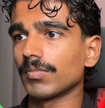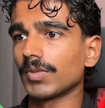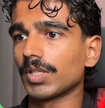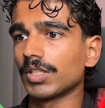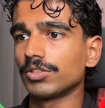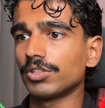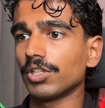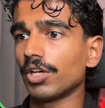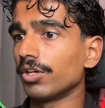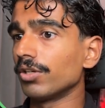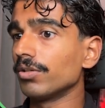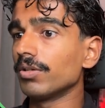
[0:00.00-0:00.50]

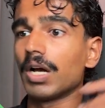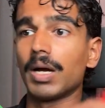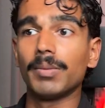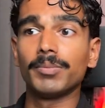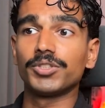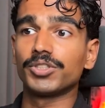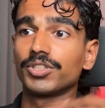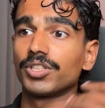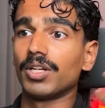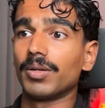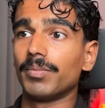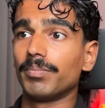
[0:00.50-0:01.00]
So I'm
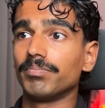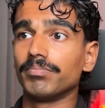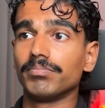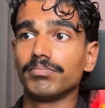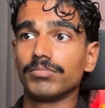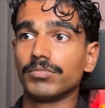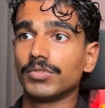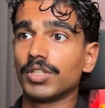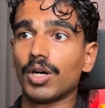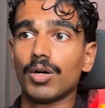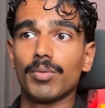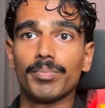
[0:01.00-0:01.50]
just going to
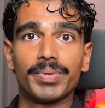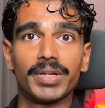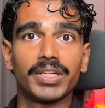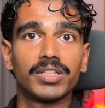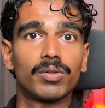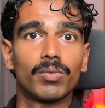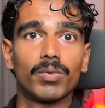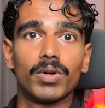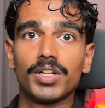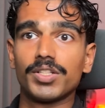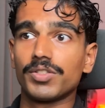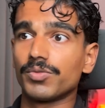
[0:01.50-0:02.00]
go and pick
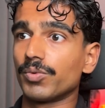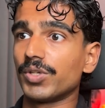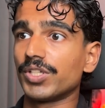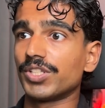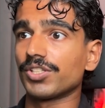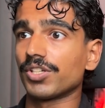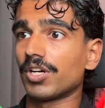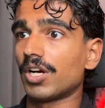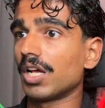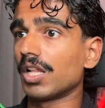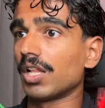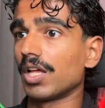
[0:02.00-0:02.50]
the ones which
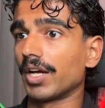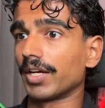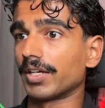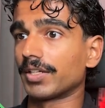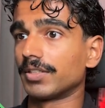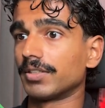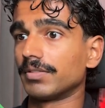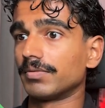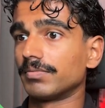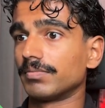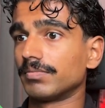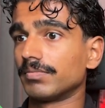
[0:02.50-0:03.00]
I like.
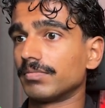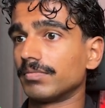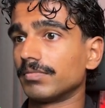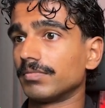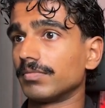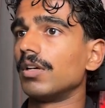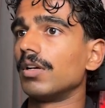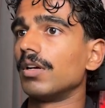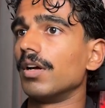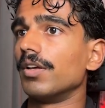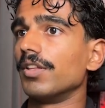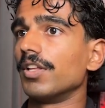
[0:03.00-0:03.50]

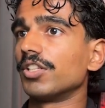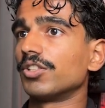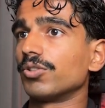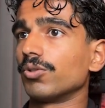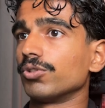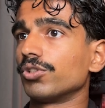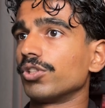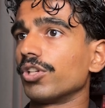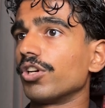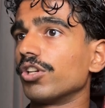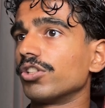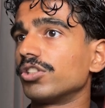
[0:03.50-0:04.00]
And then it's
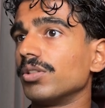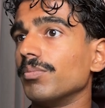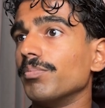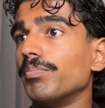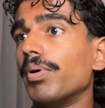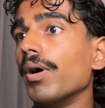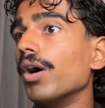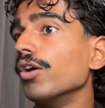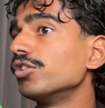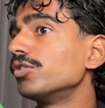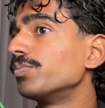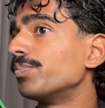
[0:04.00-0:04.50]
also got some
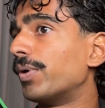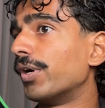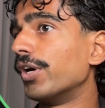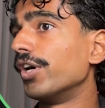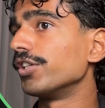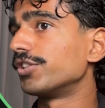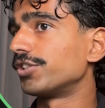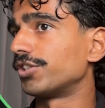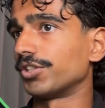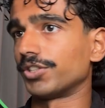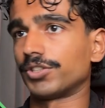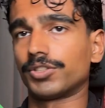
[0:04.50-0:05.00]

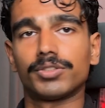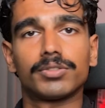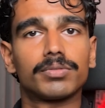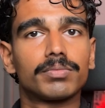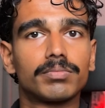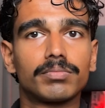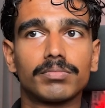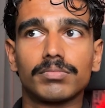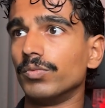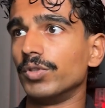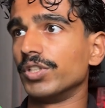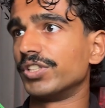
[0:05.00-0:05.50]
post-purchase
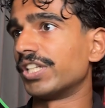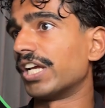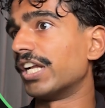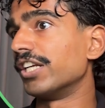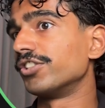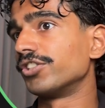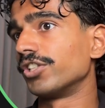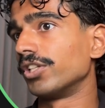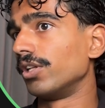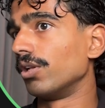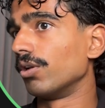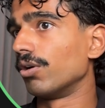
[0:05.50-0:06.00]

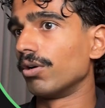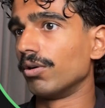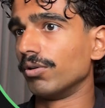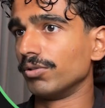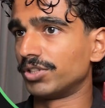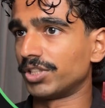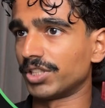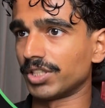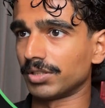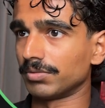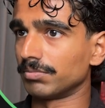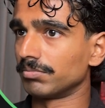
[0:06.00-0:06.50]
retention
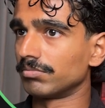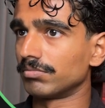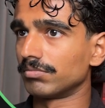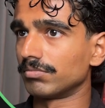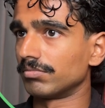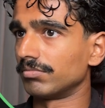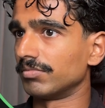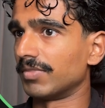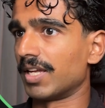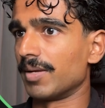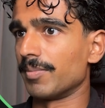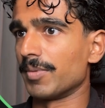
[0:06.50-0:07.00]
loyalty
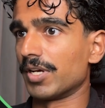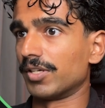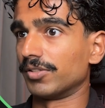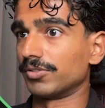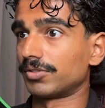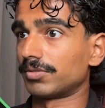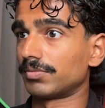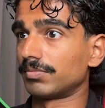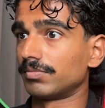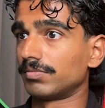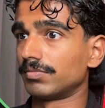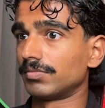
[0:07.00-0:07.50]
emails.